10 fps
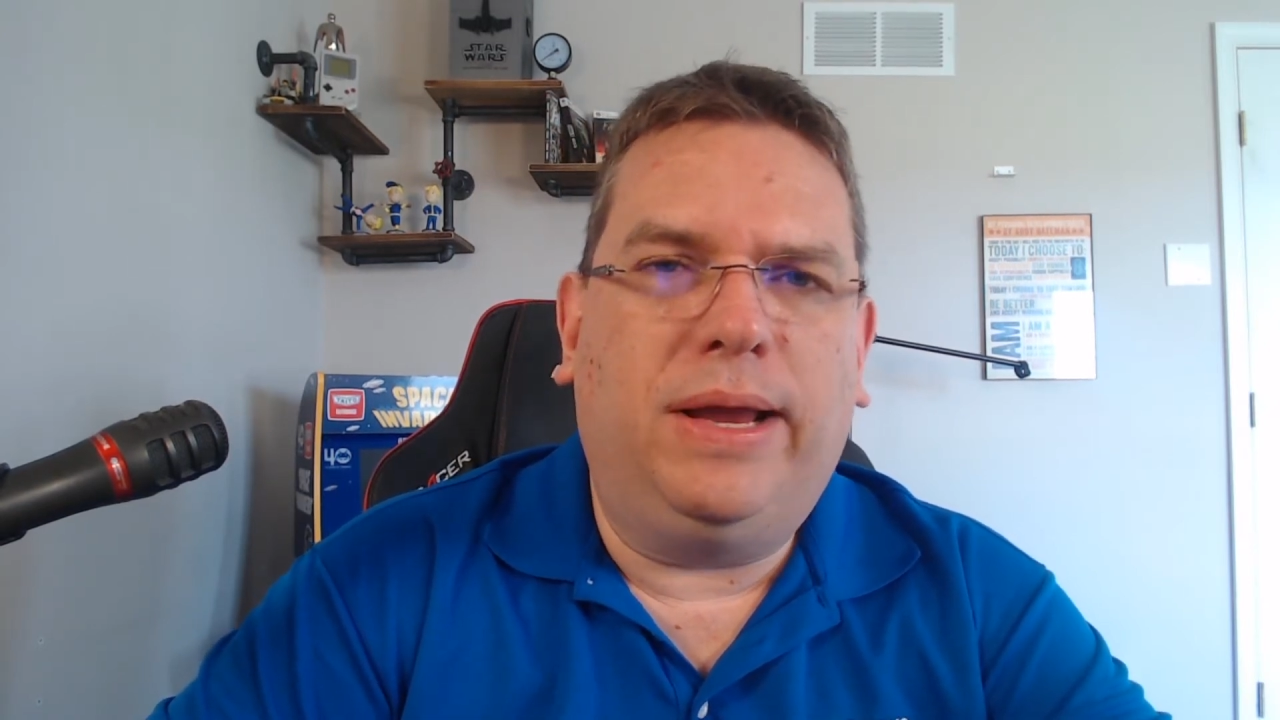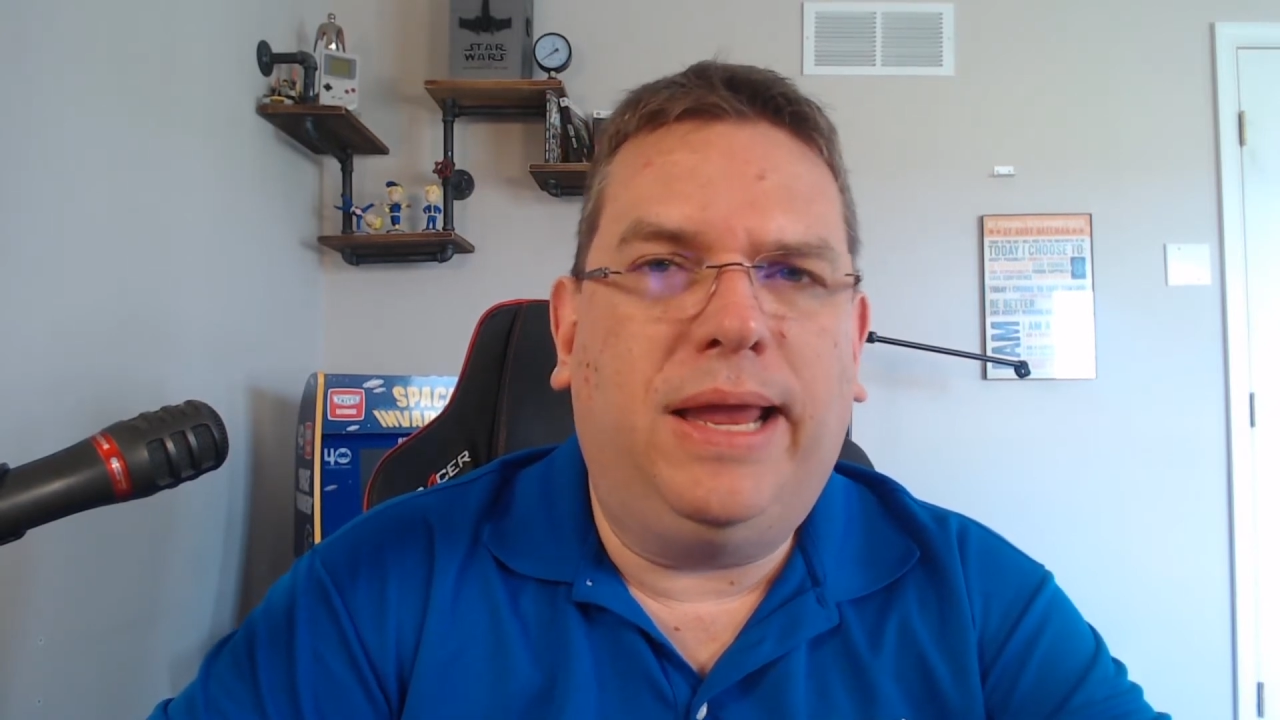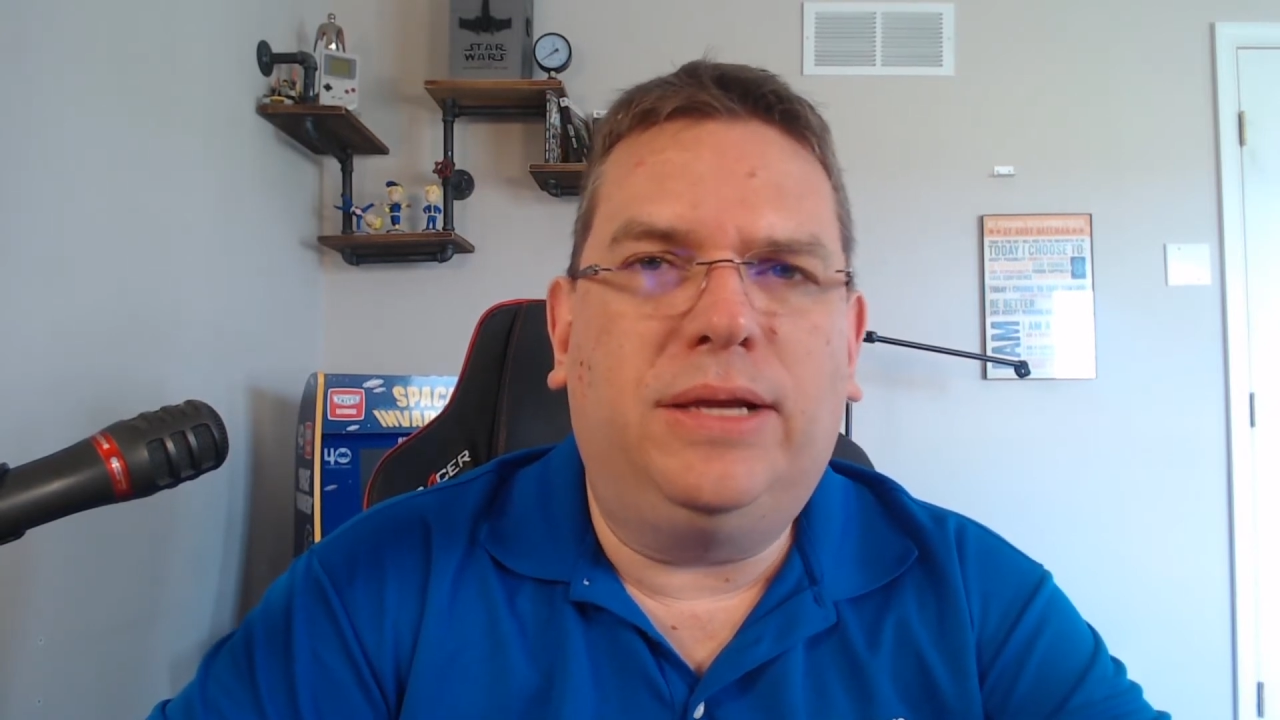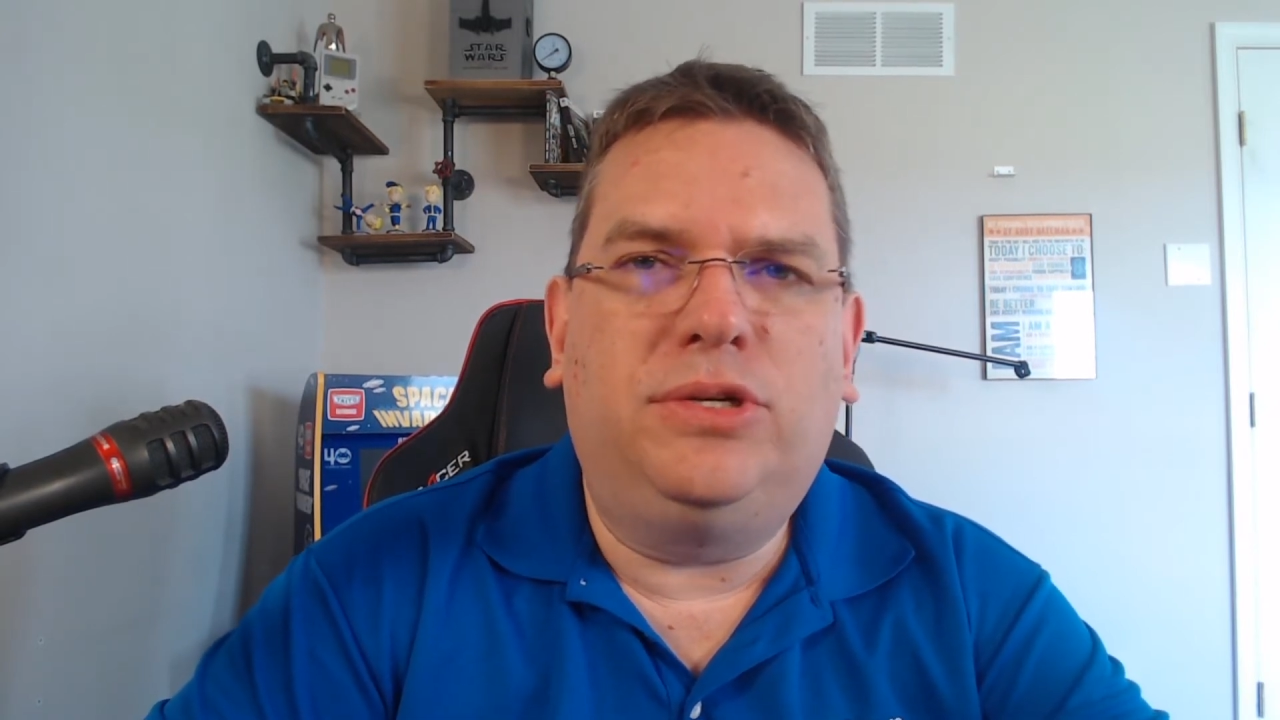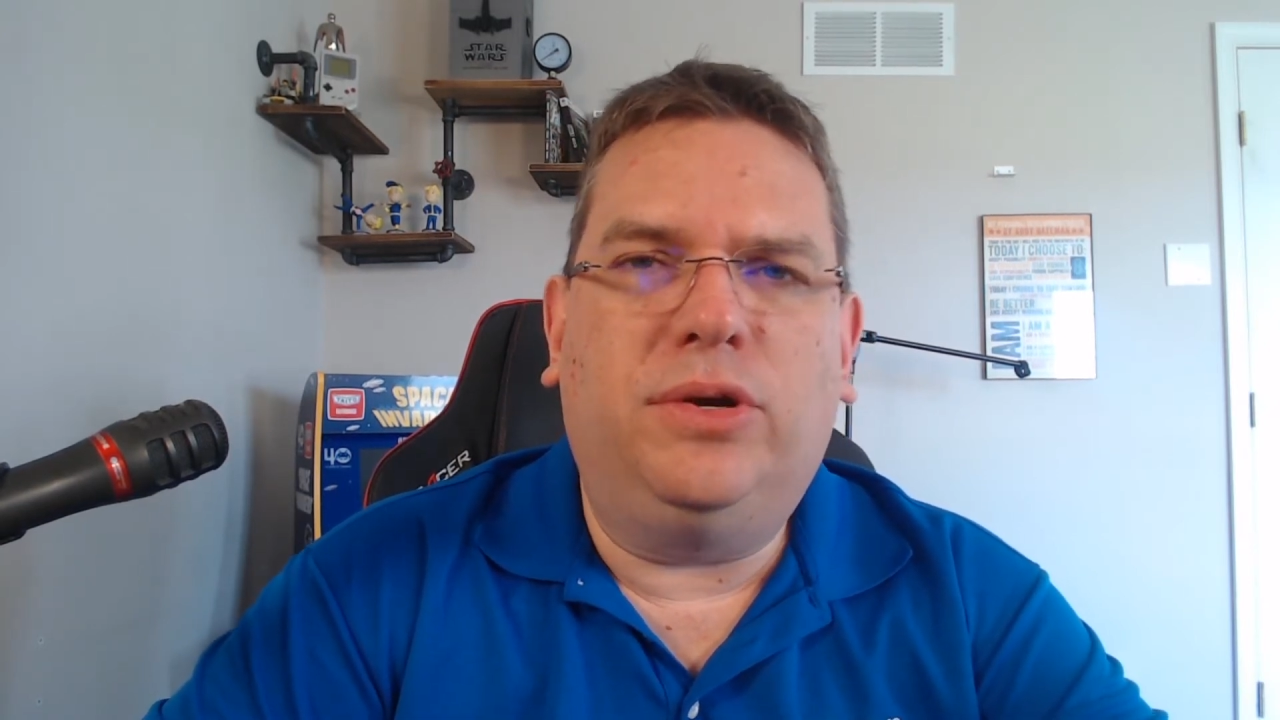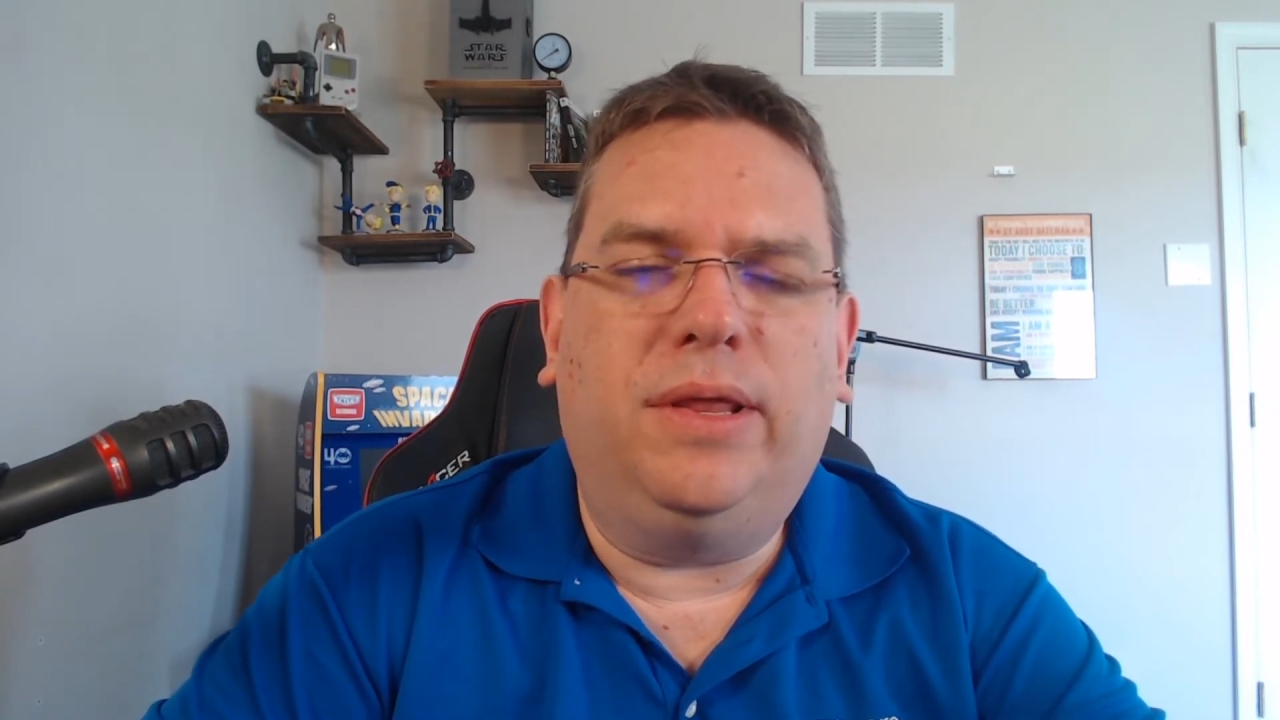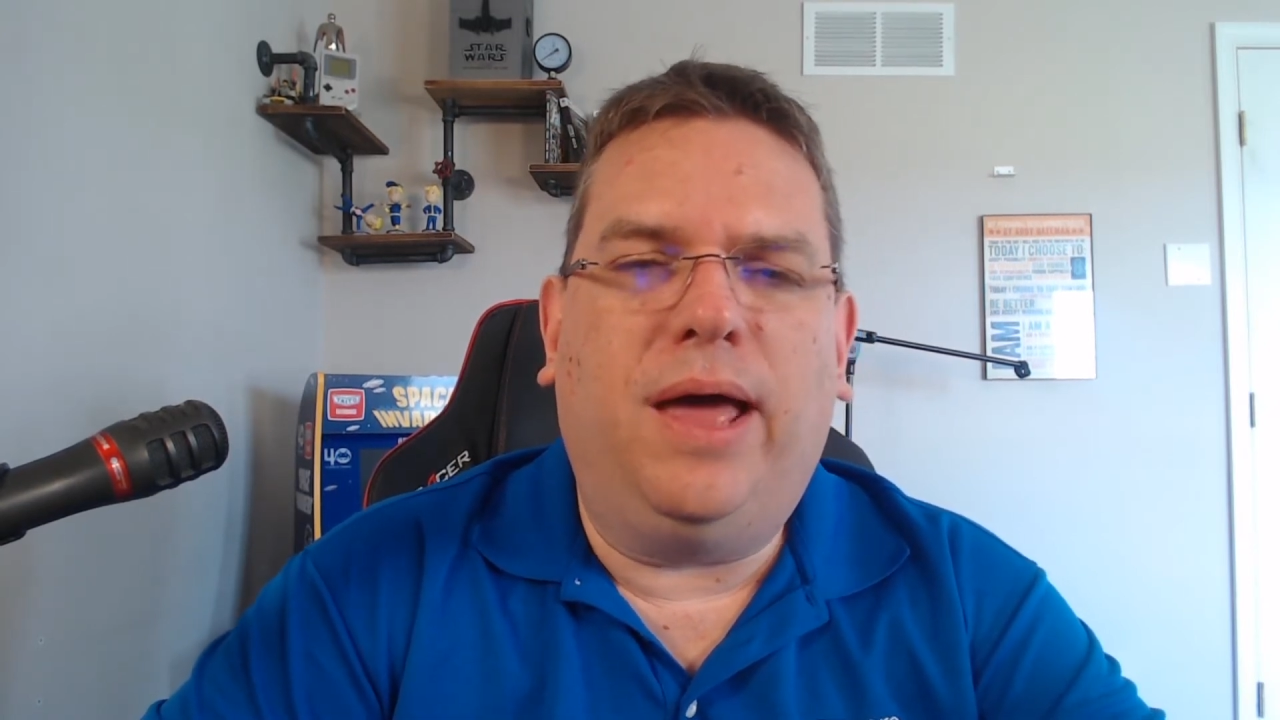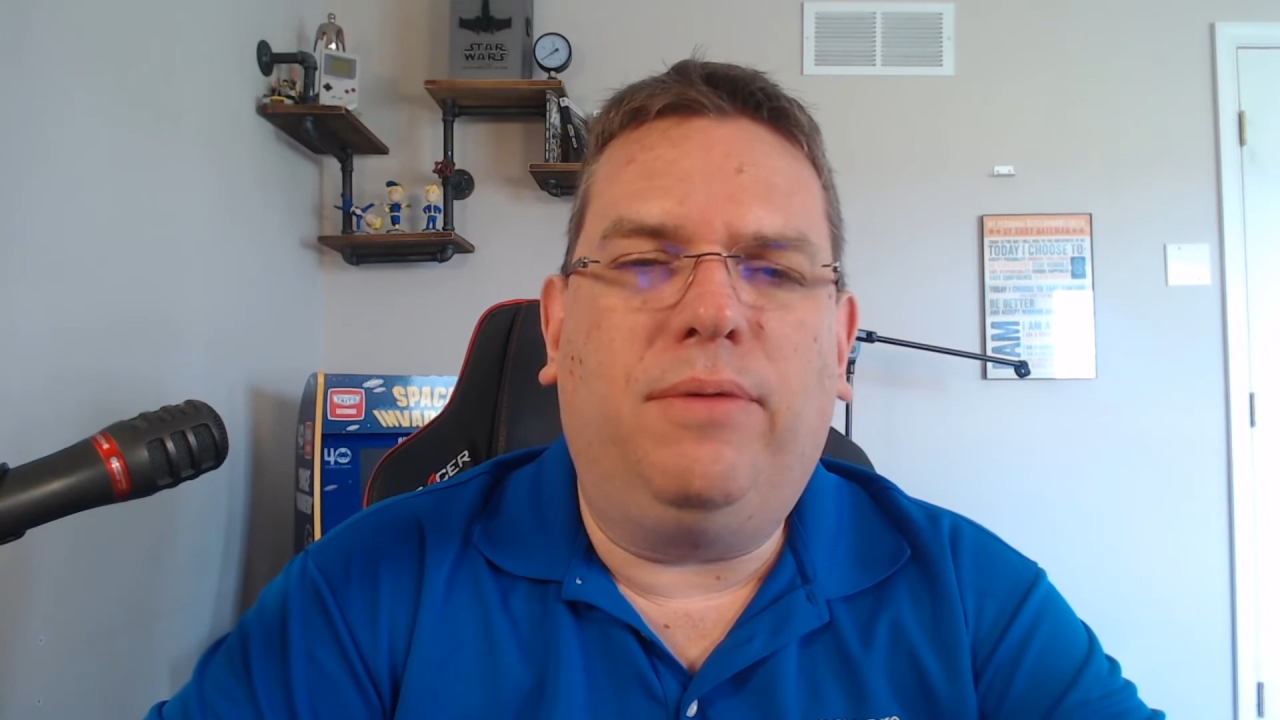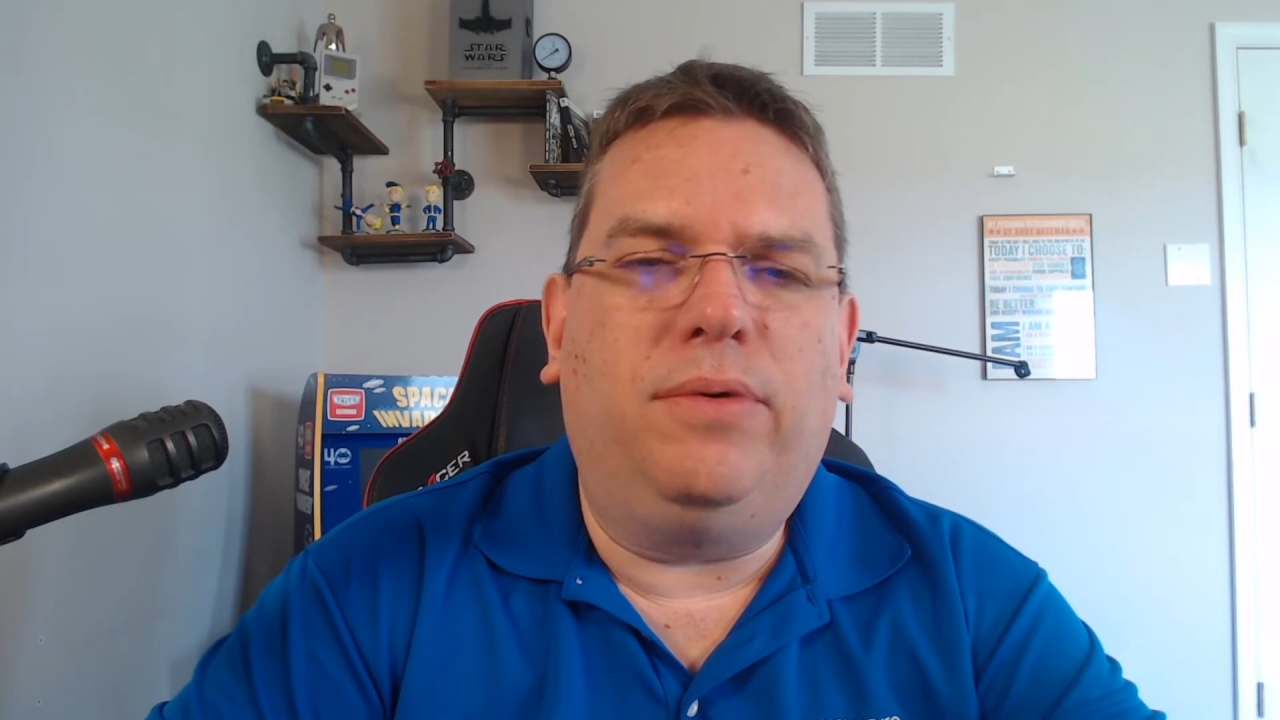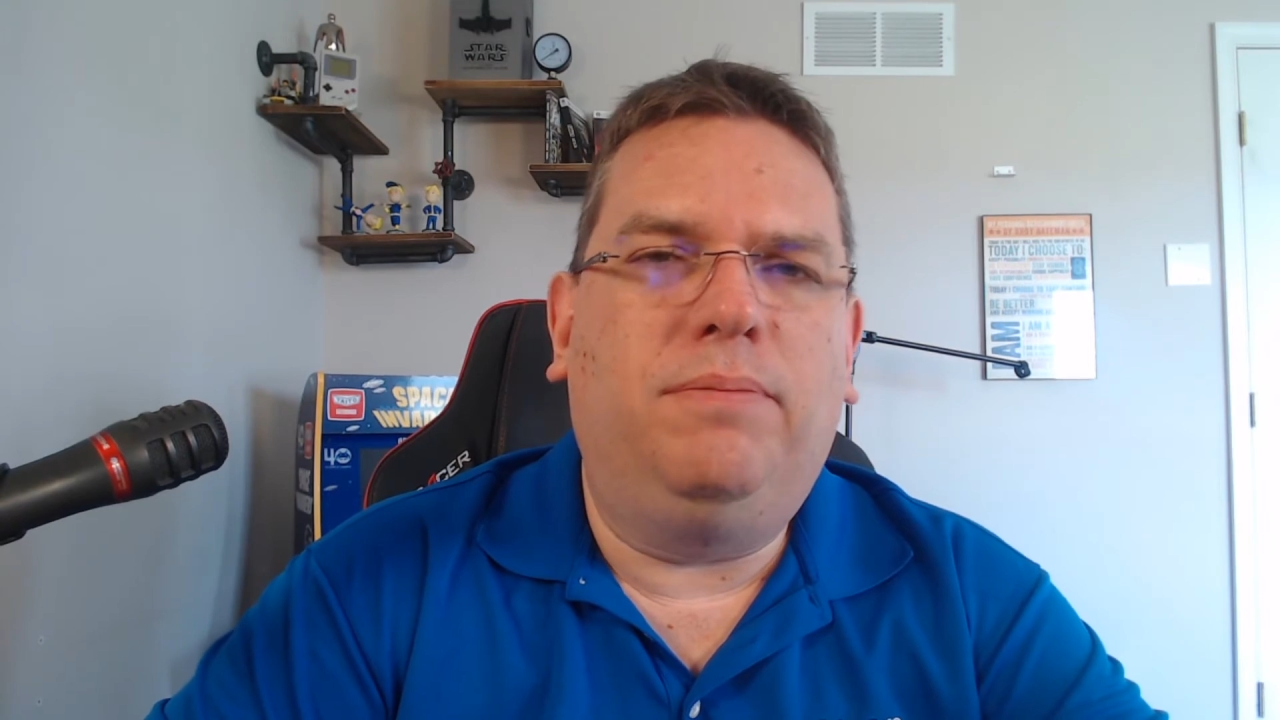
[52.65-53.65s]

Can't show you that.